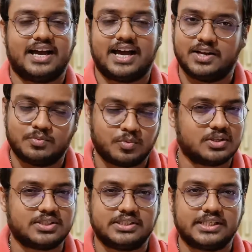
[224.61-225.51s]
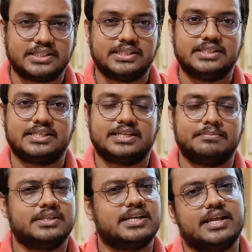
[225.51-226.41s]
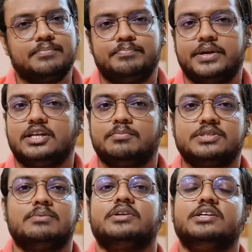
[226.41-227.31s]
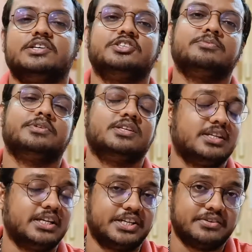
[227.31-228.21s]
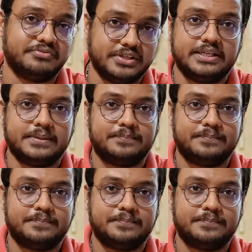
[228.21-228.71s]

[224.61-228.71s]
I was interested in the subject and I picked up a summer internship in a related field.